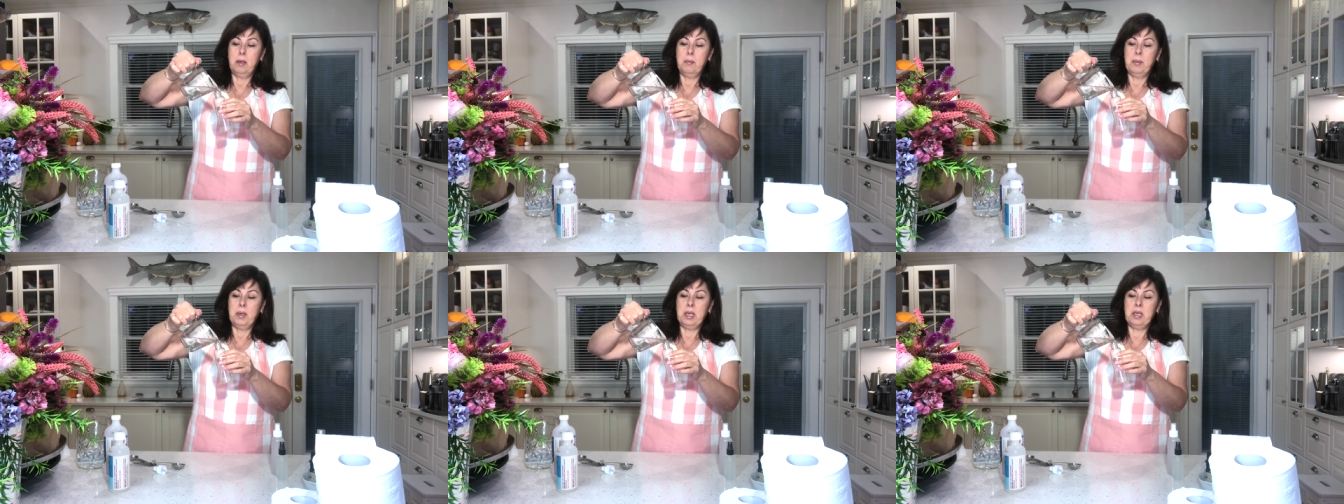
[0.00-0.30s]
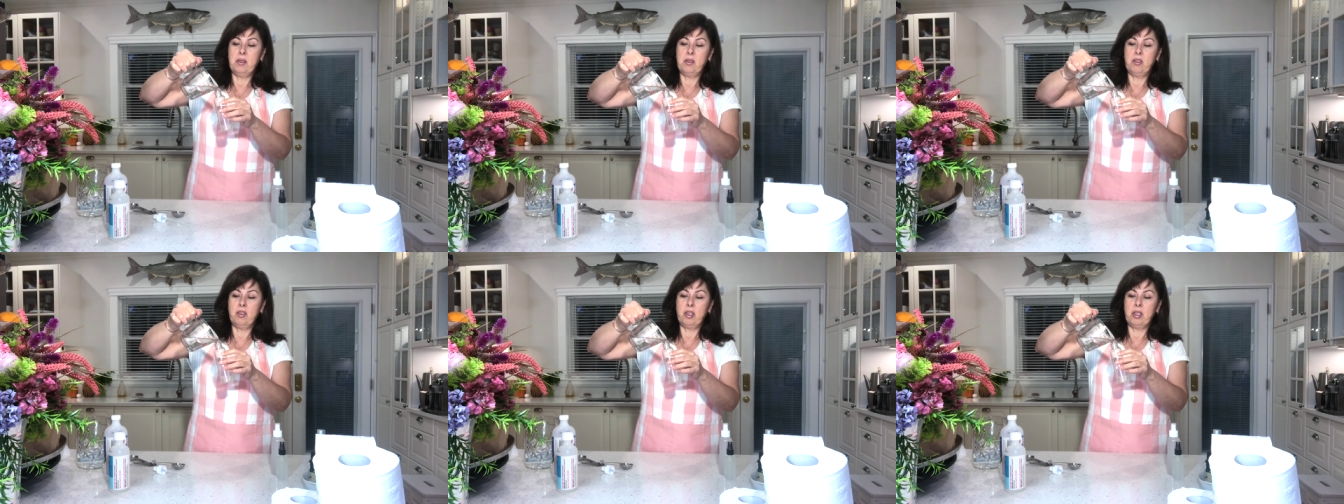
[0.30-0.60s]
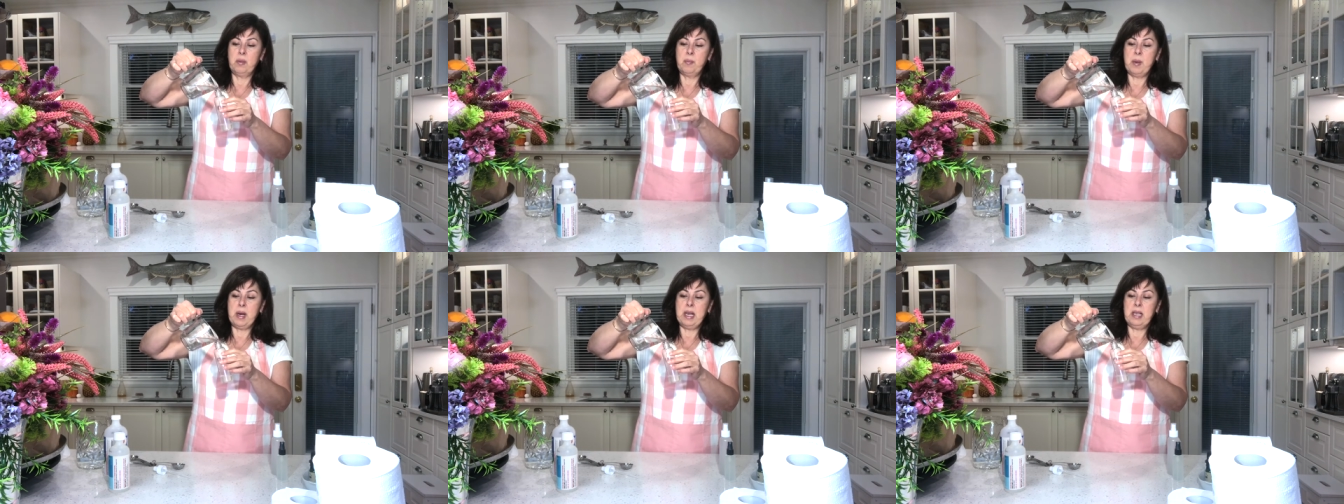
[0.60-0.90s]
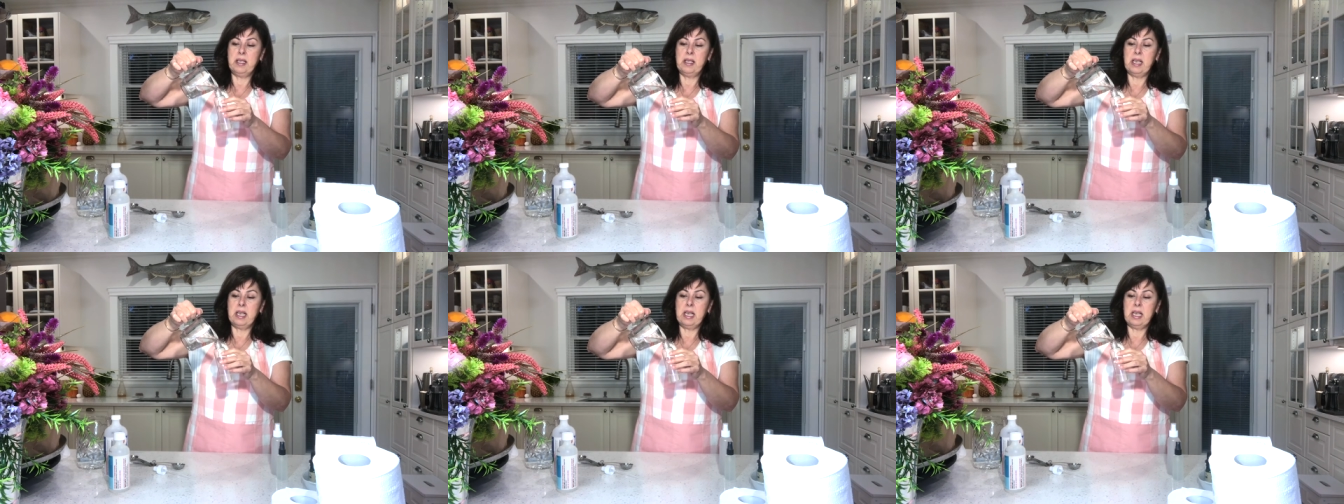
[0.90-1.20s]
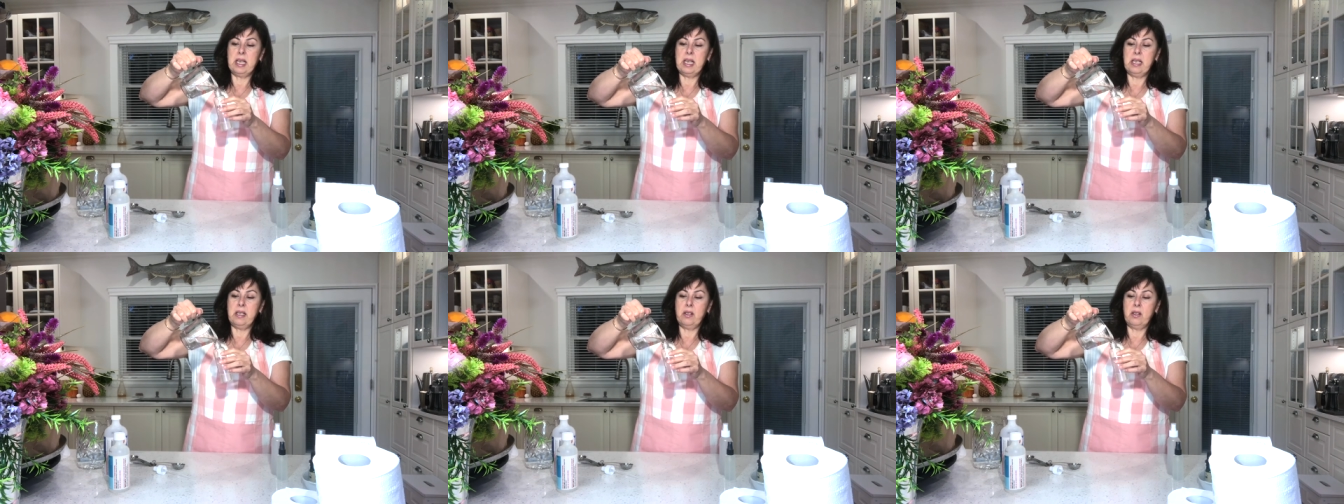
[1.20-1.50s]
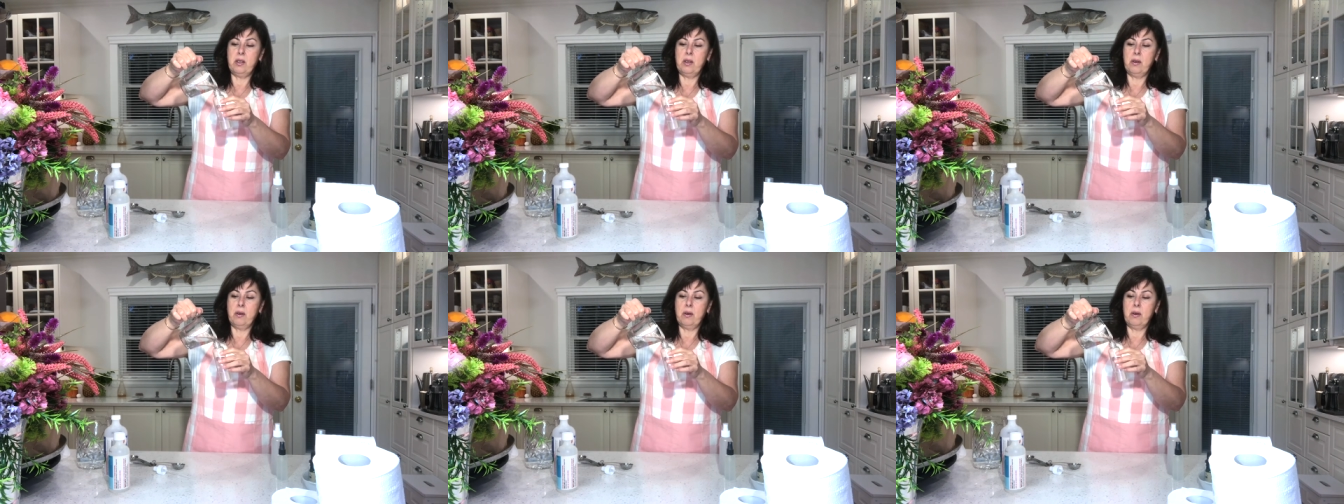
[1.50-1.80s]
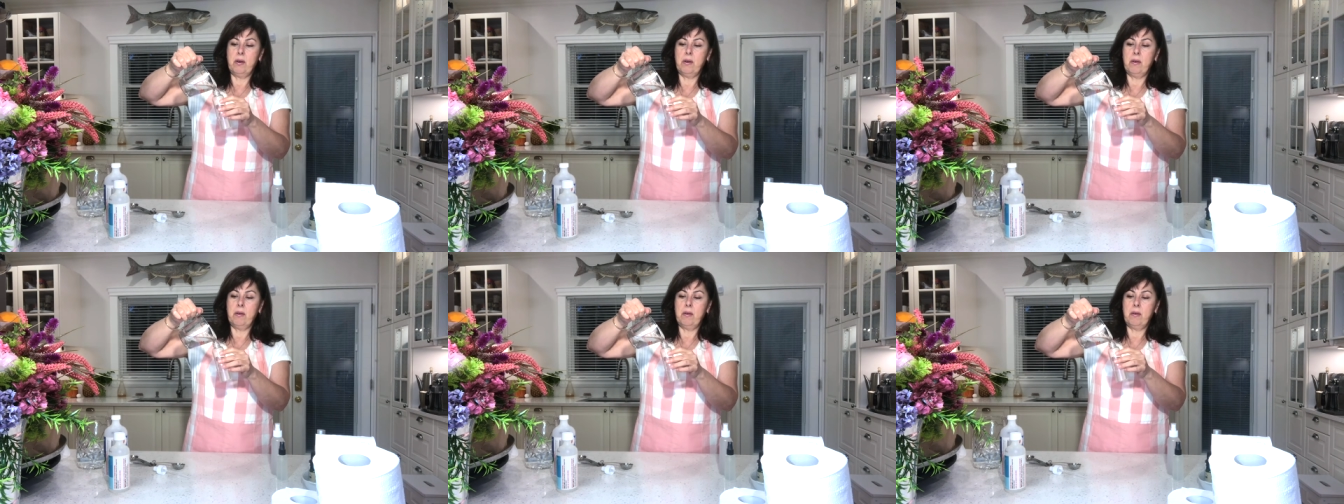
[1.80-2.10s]
because it just makes it
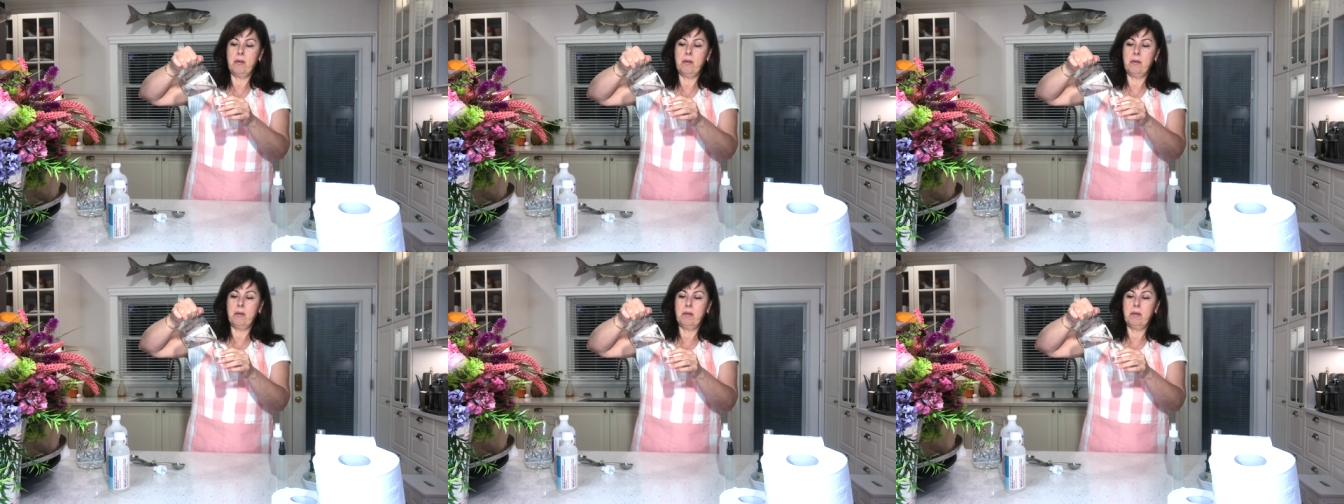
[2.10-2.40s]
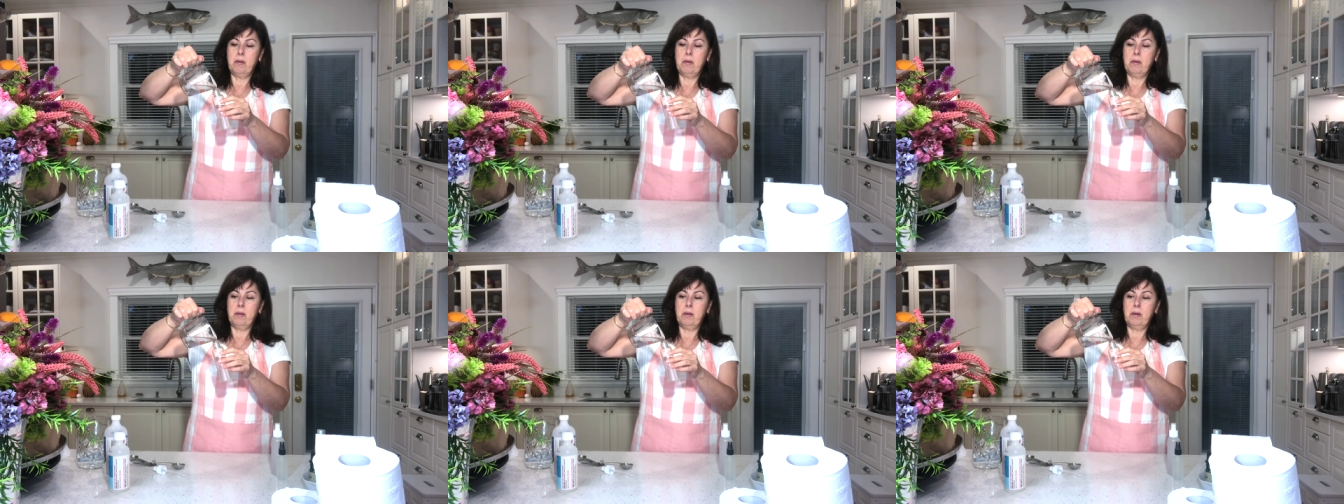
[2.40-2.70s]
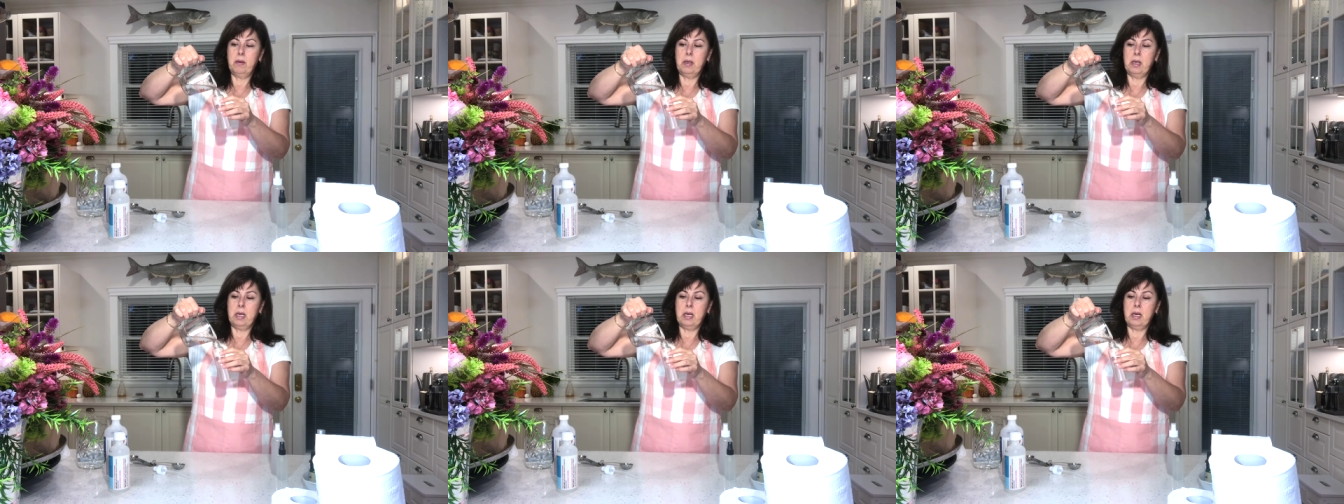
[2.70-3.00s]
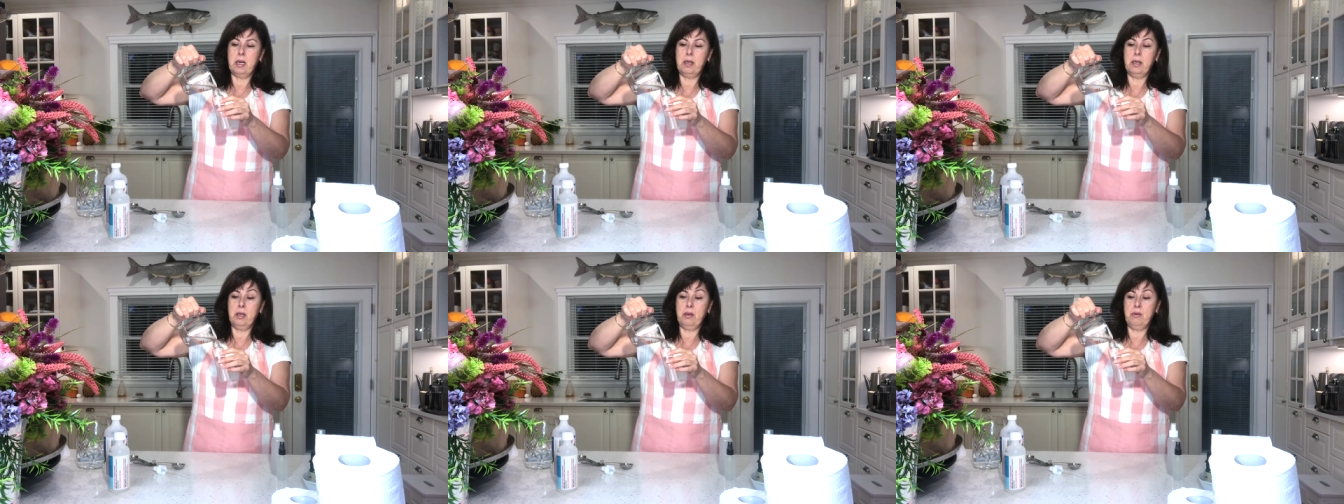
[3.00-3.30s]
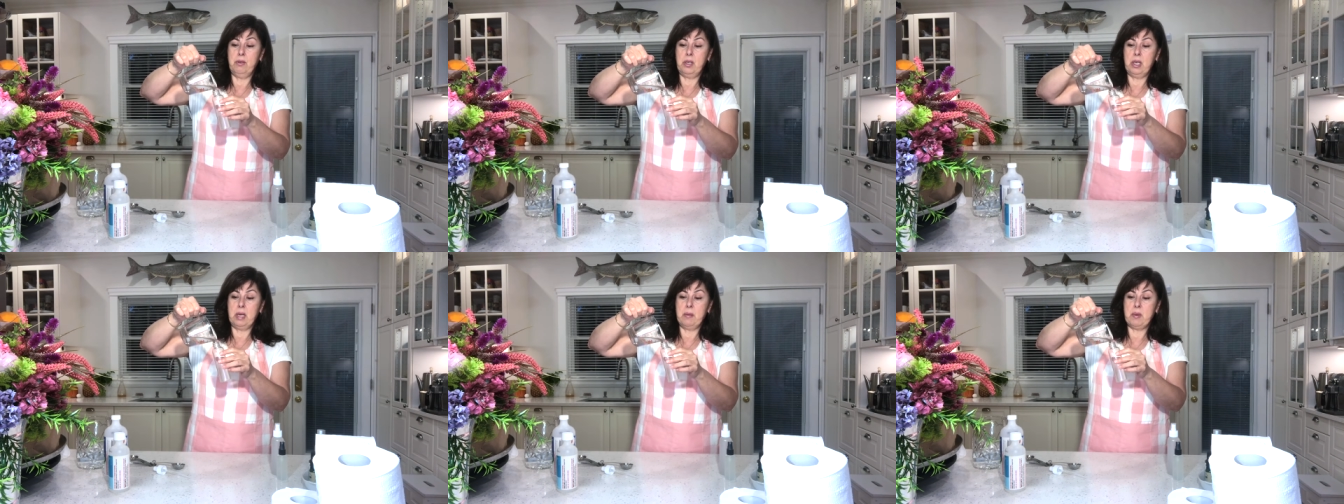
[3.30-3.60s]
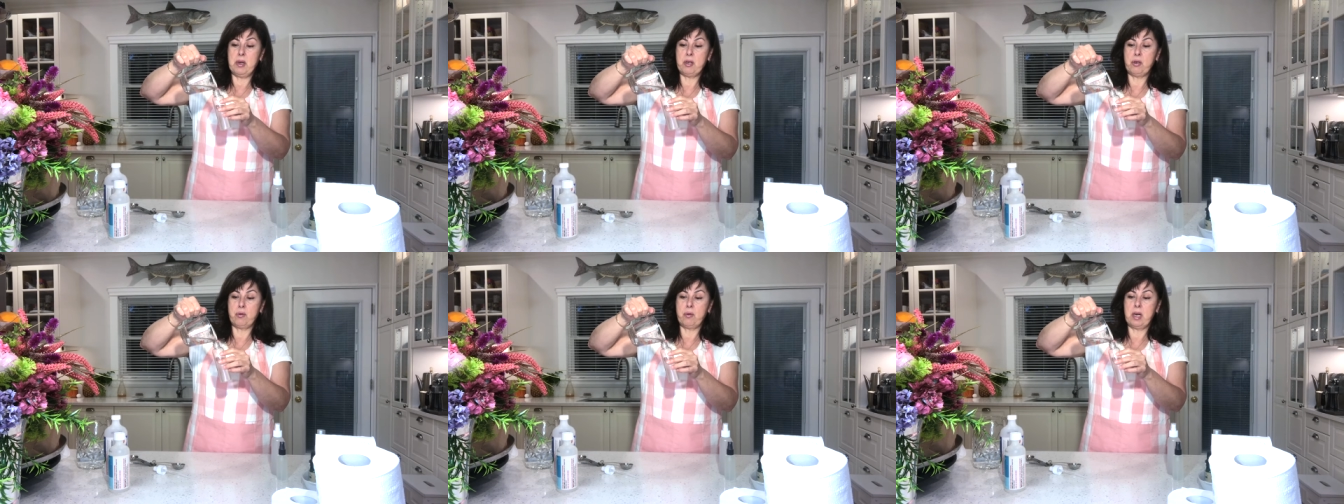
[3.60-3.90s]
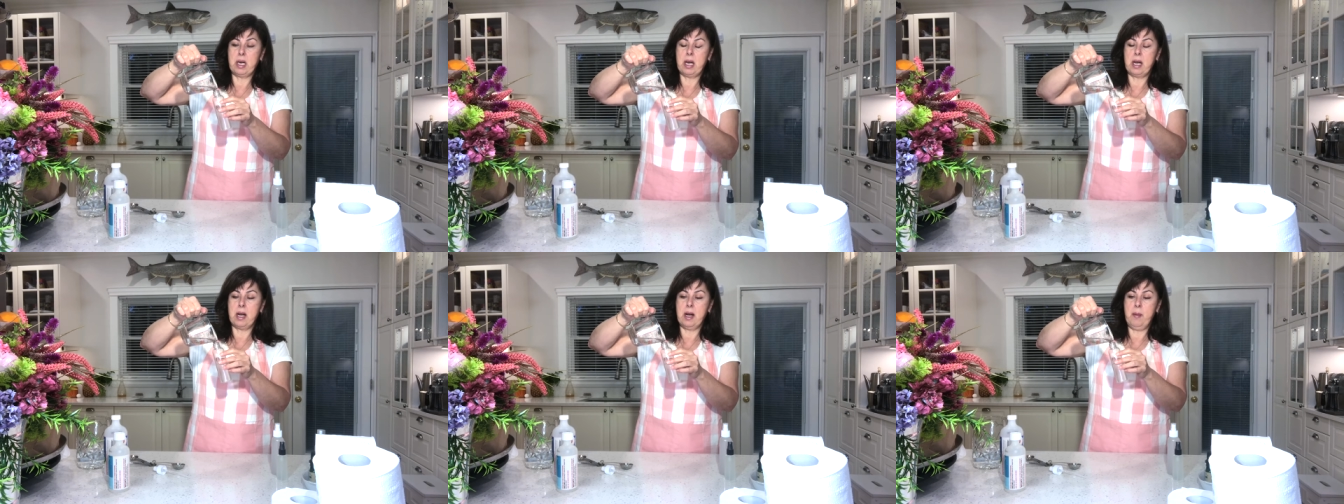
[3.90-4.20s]
easier uh, using a
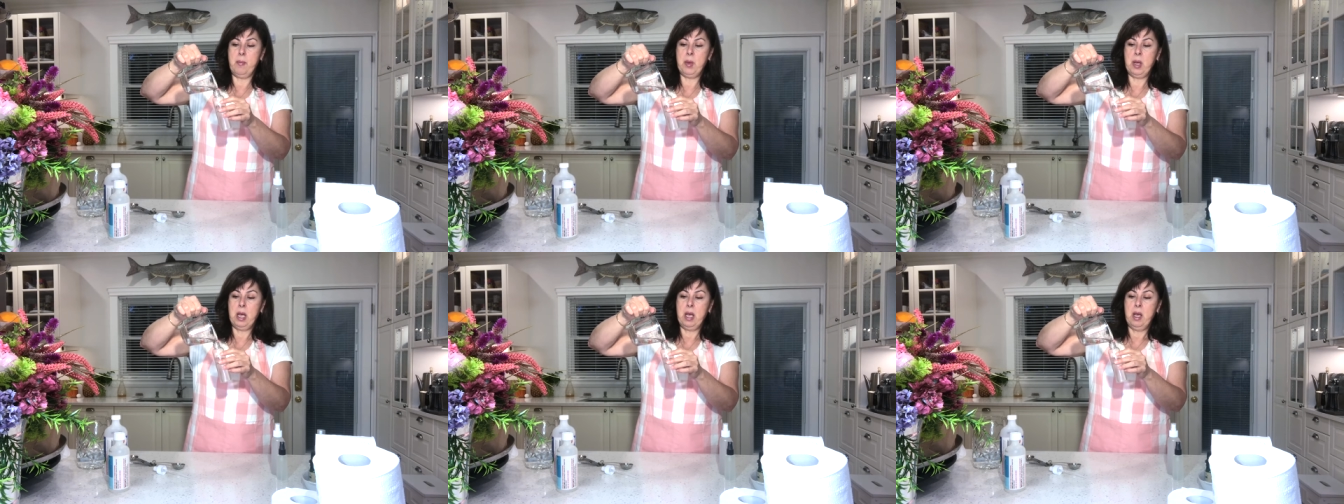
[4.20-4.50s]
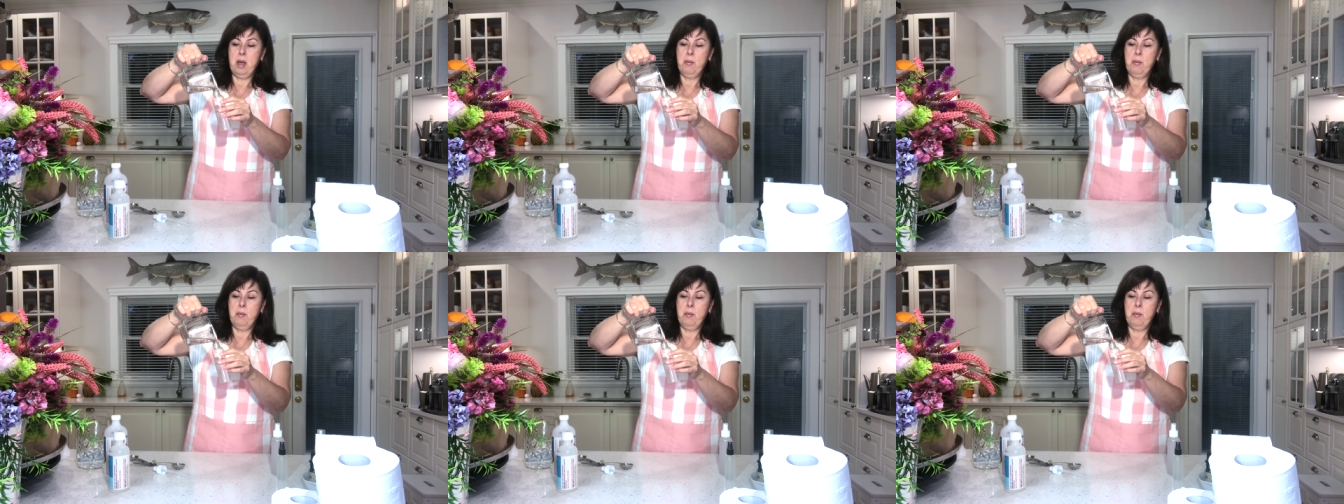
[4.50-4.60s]
measuring cup.